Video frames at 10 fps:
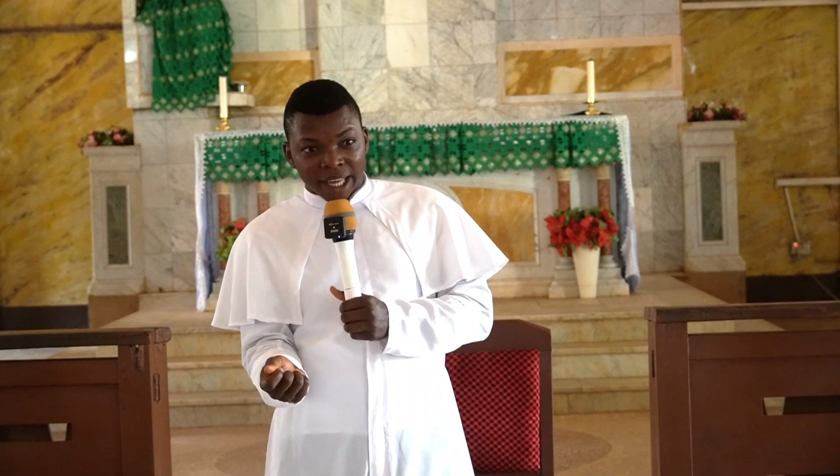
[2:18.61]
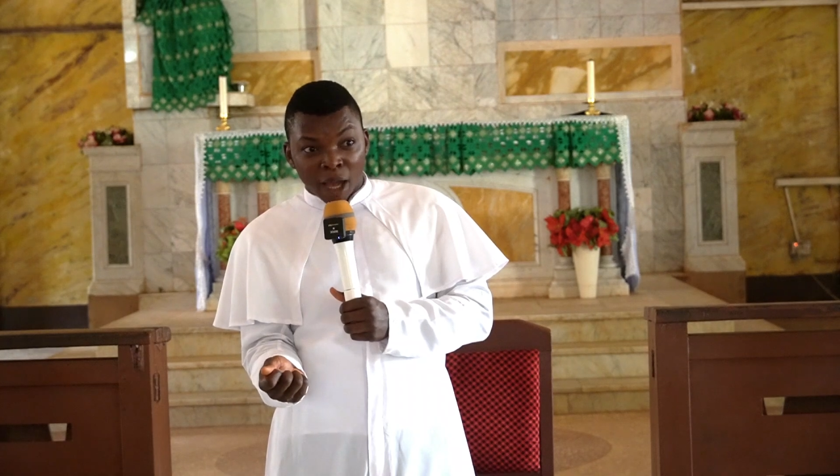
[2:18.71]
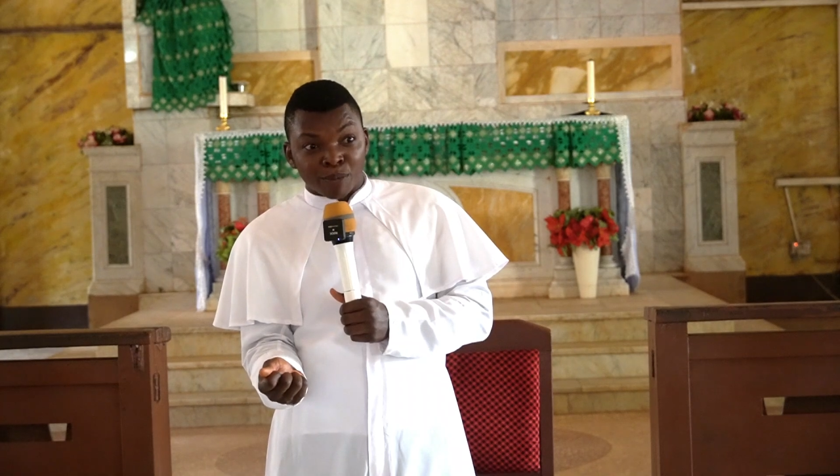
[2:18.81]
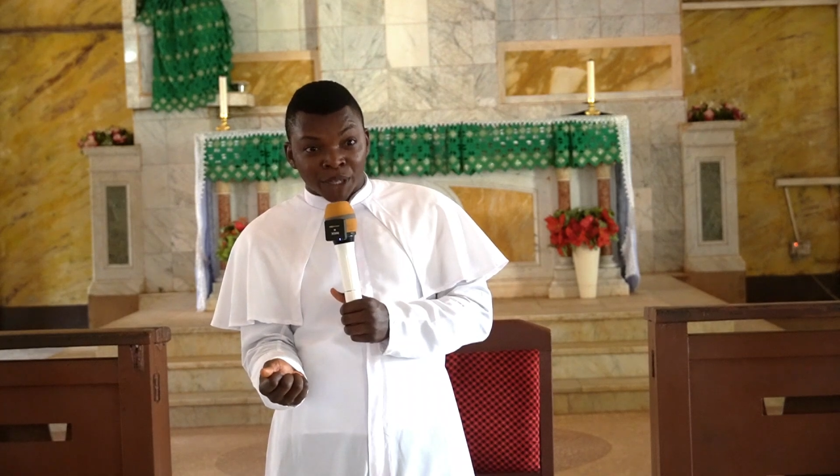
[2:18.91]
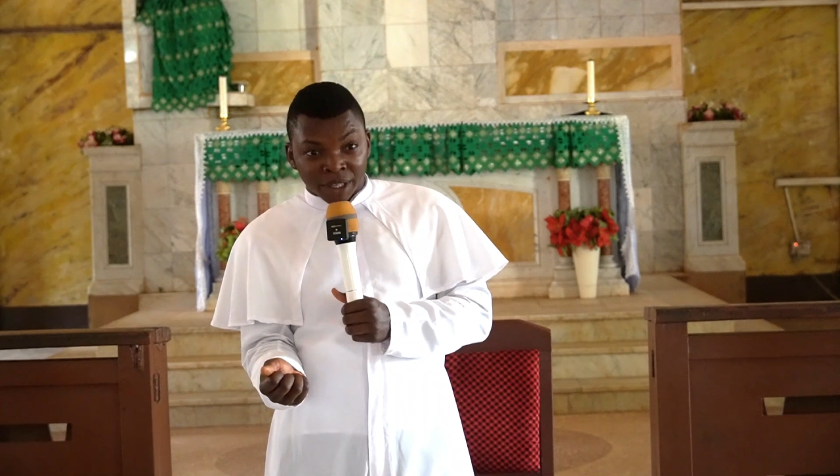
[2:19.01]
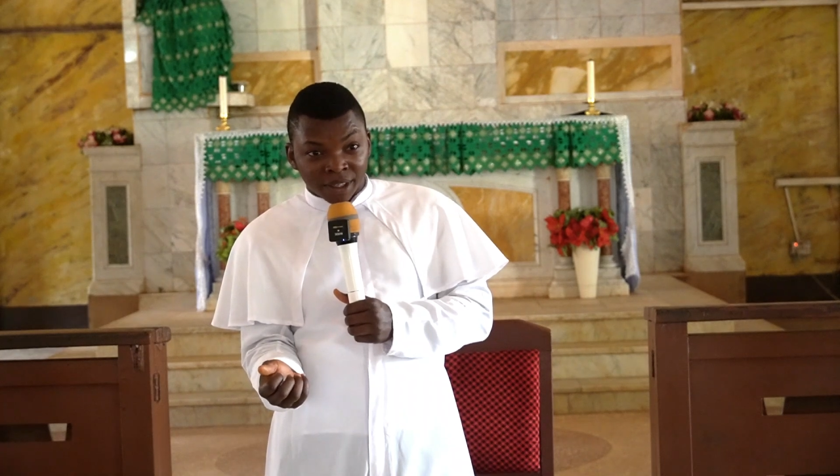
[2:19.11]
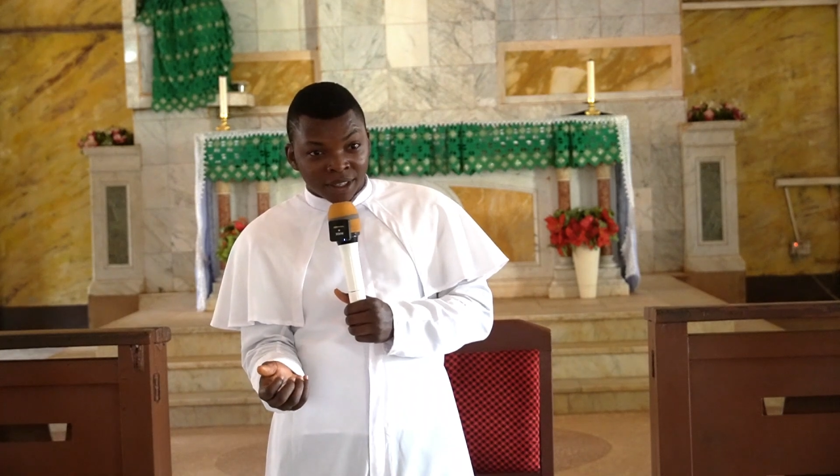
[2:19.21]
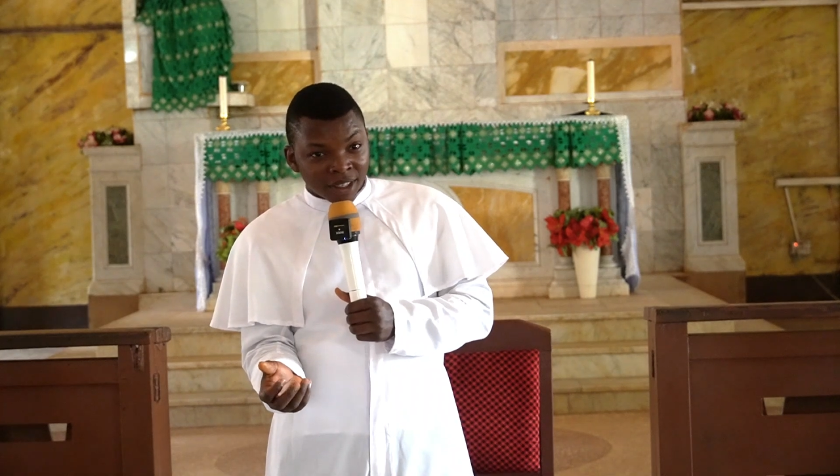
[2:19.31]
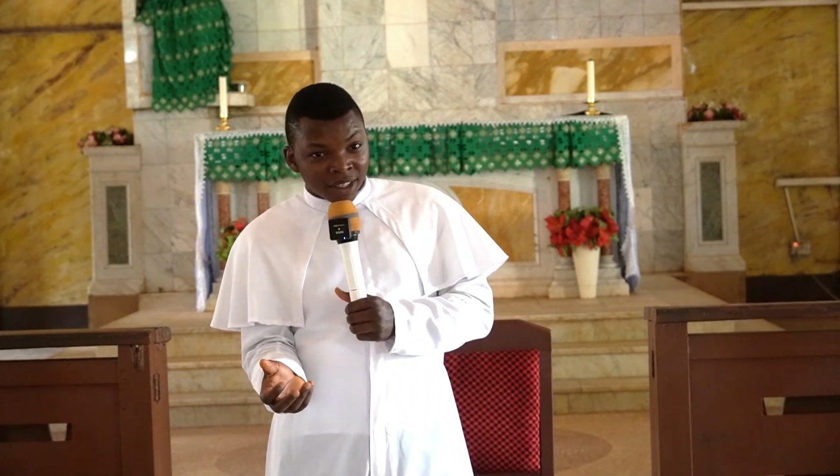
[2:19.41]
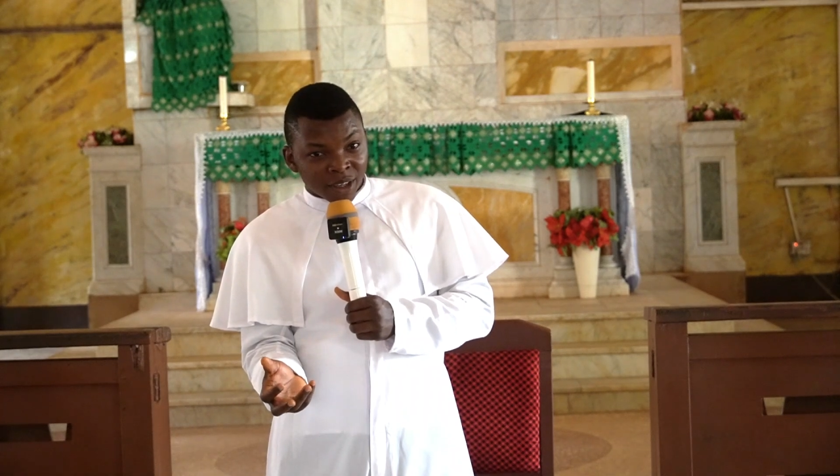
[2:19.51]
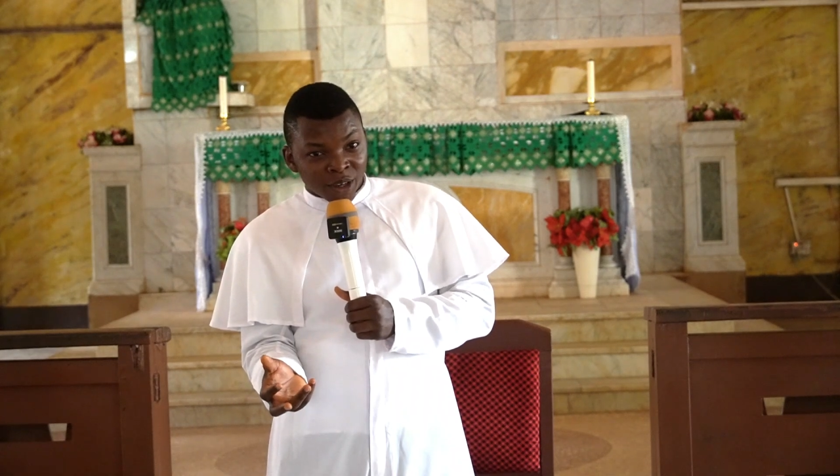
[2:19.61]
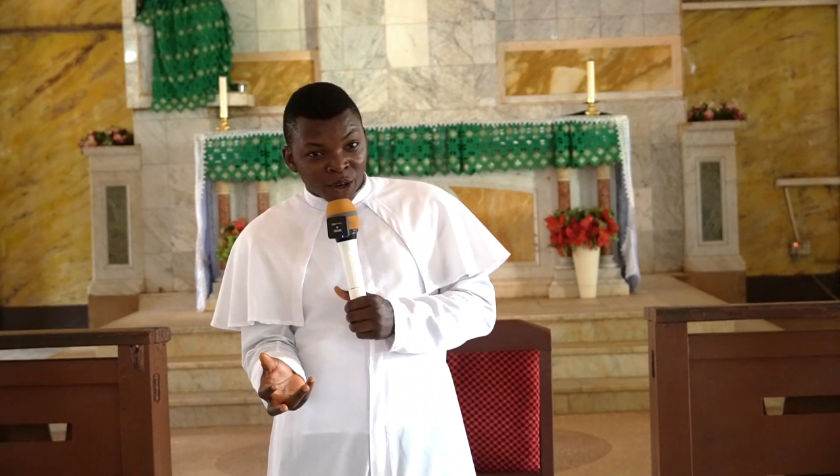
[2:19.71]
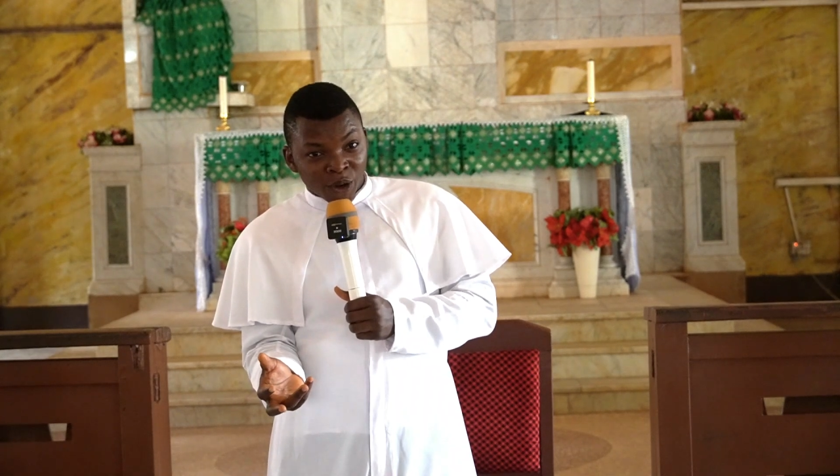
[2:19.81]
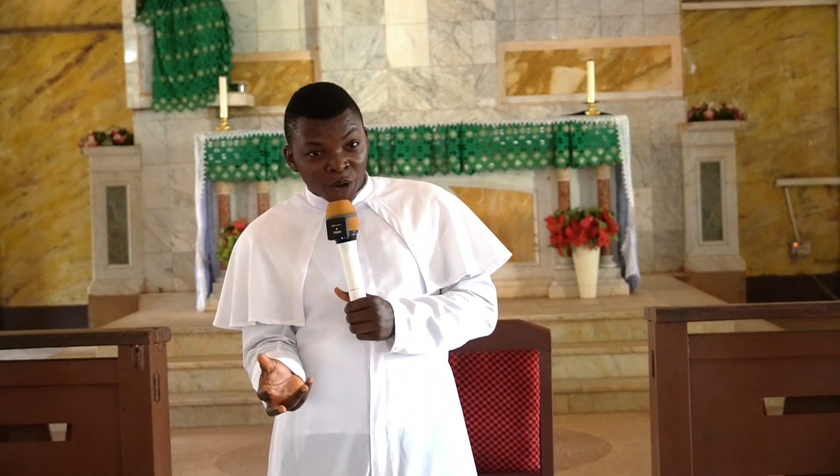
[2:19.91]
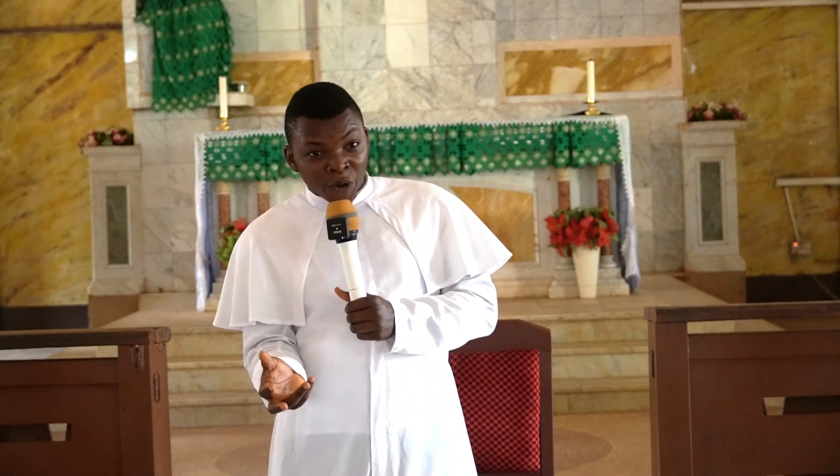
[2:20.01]
happy
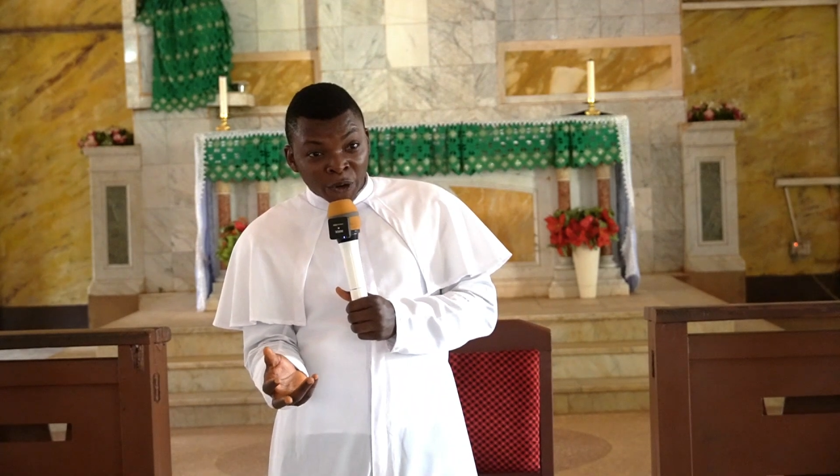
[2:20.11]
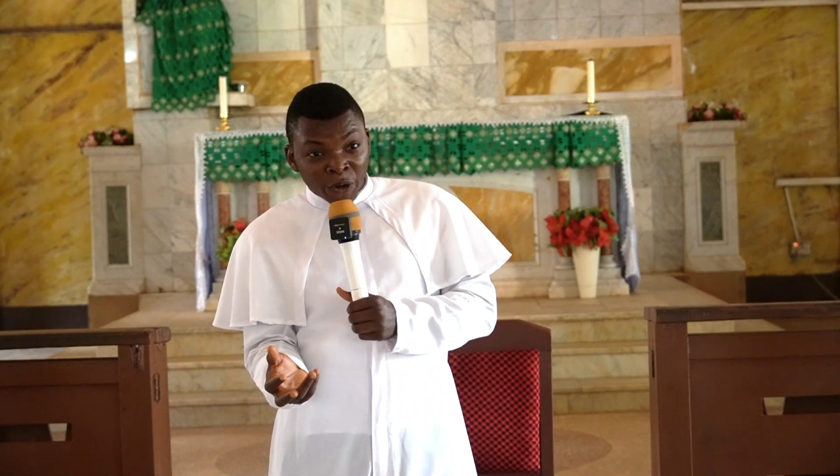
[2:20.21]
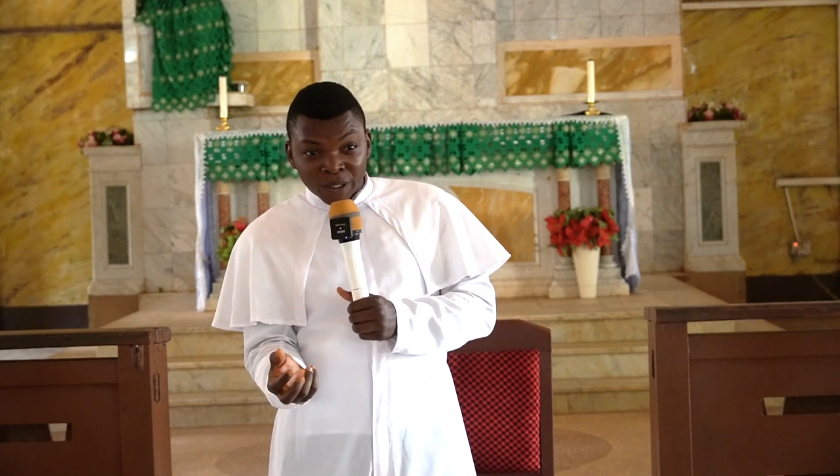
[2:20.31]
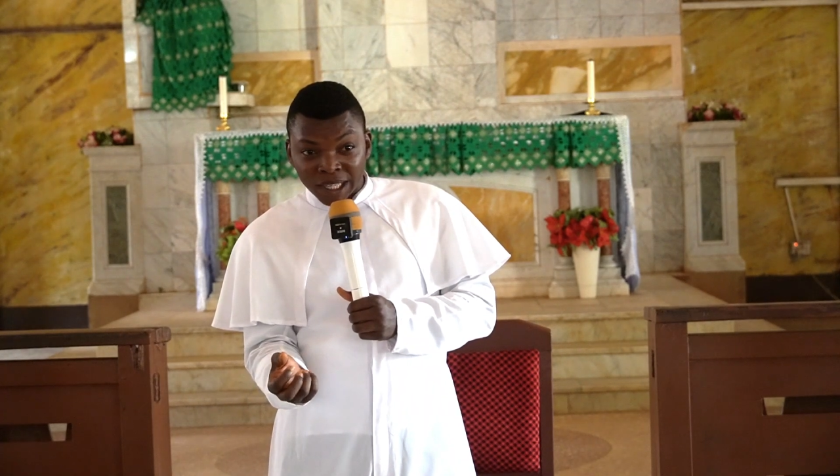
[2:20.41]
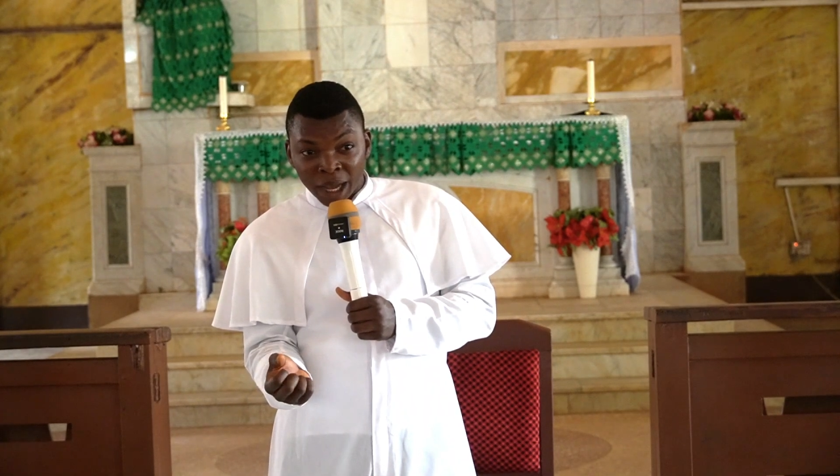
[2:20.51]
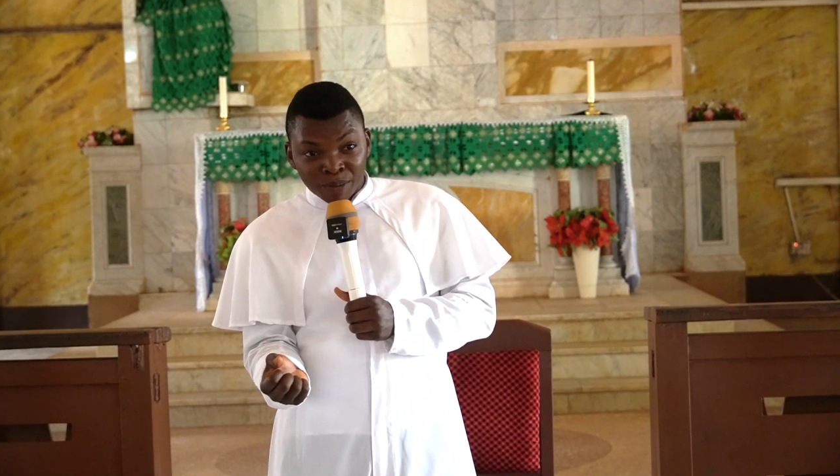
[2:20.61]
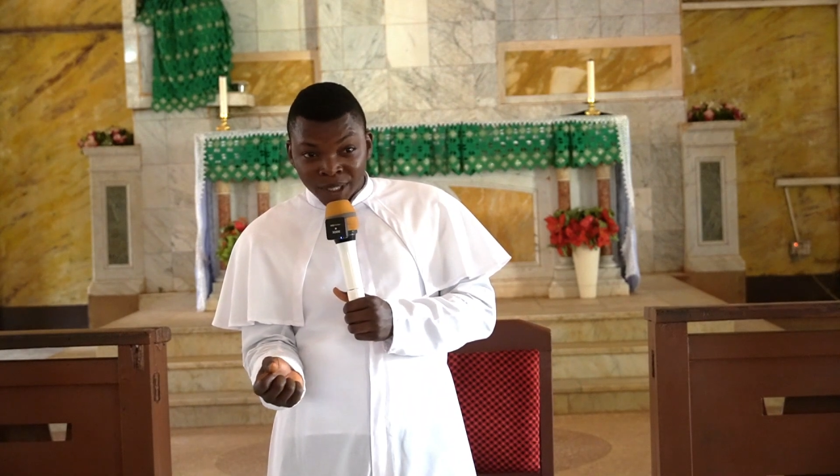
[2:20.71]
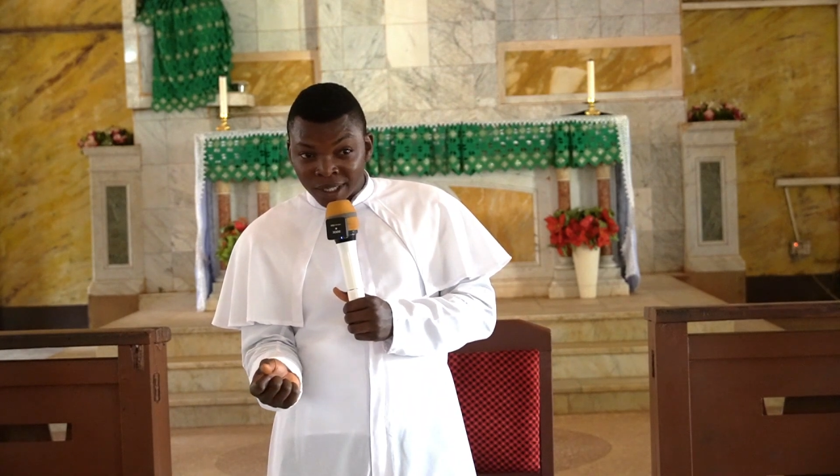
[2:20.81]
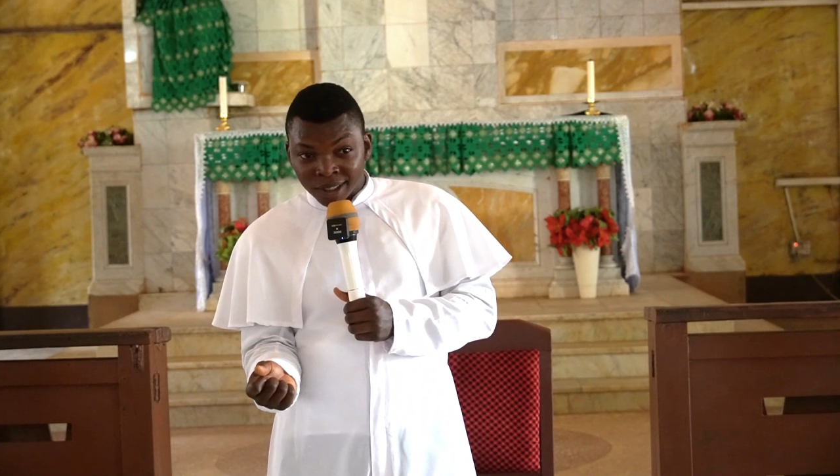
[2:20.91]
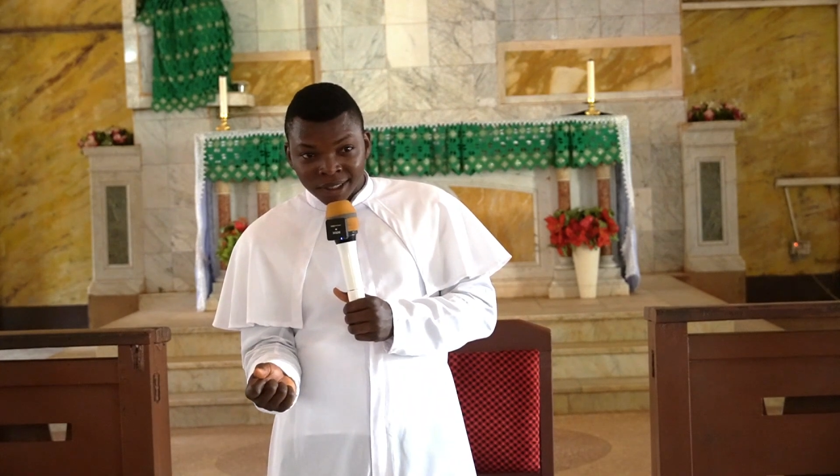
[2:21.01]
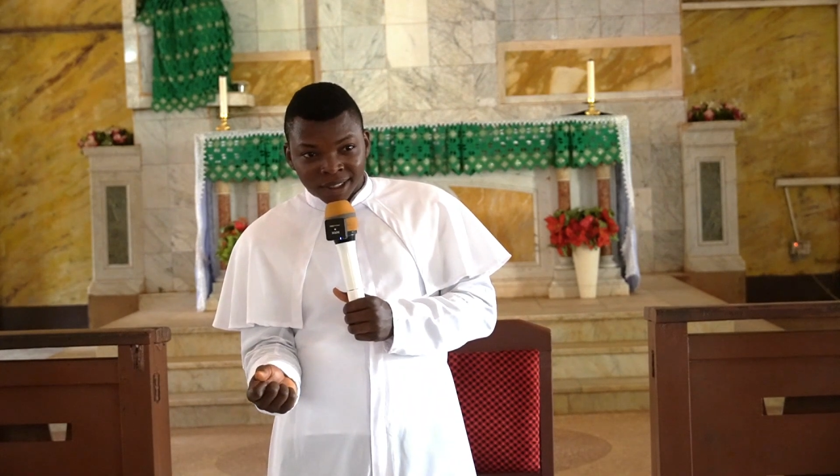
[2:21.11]
or not happy.